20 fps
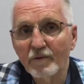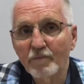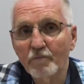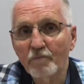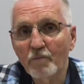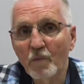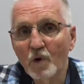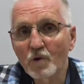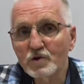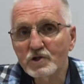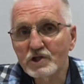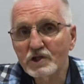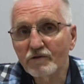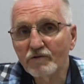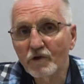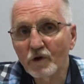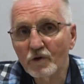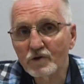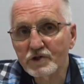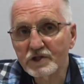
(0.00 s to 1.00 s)
most
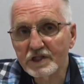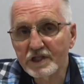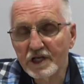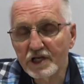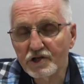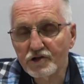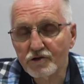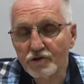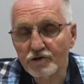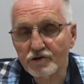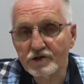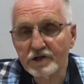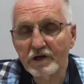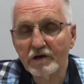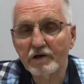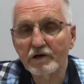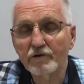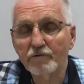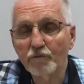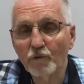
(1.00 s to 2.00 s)
of those teachers
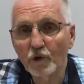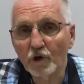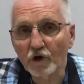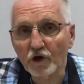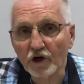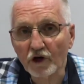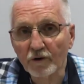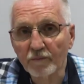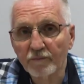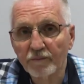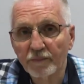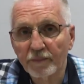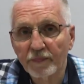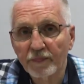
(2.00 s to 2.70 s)
are out of work.